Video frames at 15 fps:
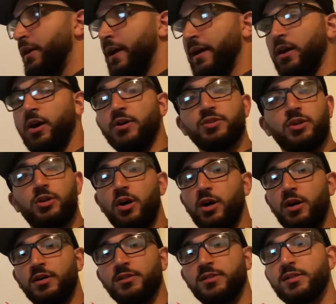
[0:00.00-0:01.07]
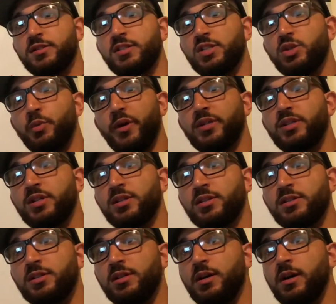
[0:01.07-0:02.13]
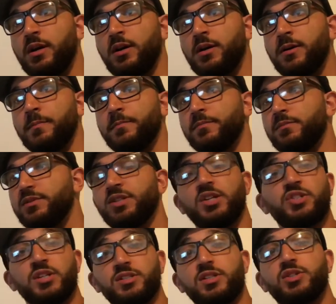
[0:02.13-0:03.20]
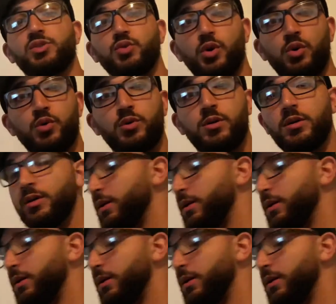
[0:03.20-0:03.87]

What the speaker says: it can also cause situations such as a stroke